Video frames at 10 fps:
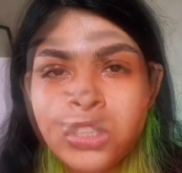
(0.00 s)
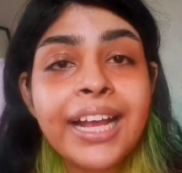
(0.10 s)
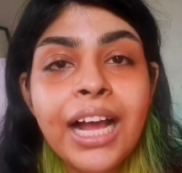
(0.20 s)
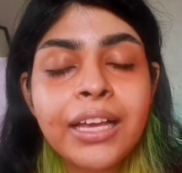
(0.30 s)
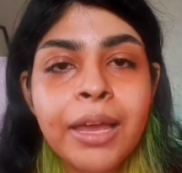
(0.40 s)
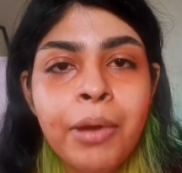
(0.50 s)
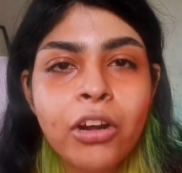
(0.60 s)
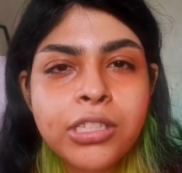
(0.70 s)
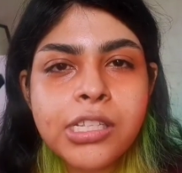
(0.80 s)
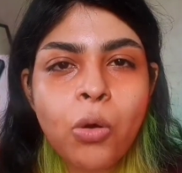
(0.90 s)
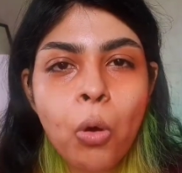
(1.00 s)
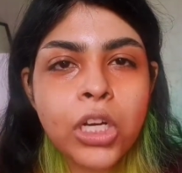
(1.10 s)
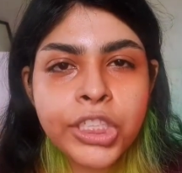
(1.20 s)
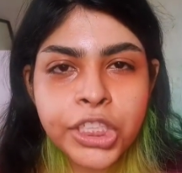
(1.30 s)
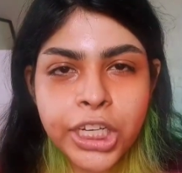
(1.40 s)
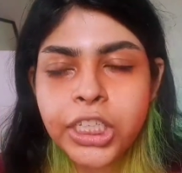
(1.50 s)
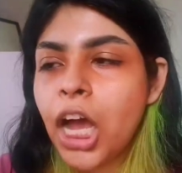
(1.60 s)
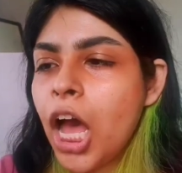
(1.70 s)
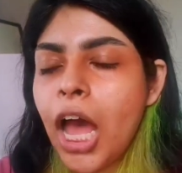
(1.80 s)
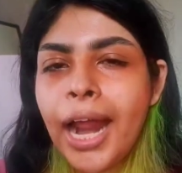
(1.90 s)
Then I came across this old shit
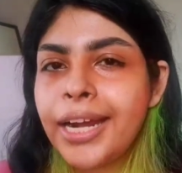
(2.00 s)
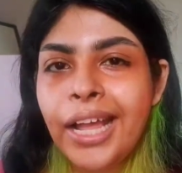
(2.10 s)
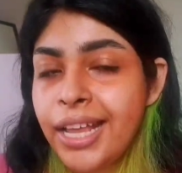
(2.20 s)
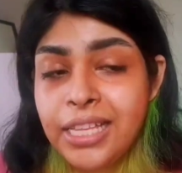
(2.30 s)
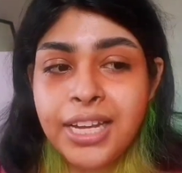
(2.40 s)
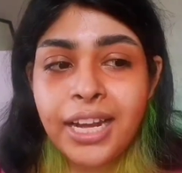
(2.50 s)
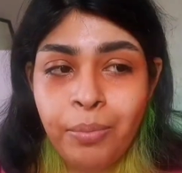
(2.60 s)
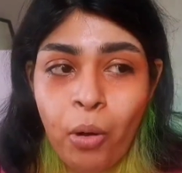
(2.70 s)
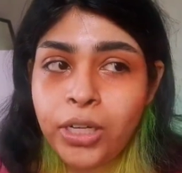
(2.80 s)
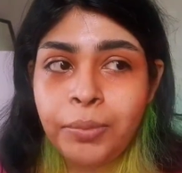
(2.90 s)
and instantly bought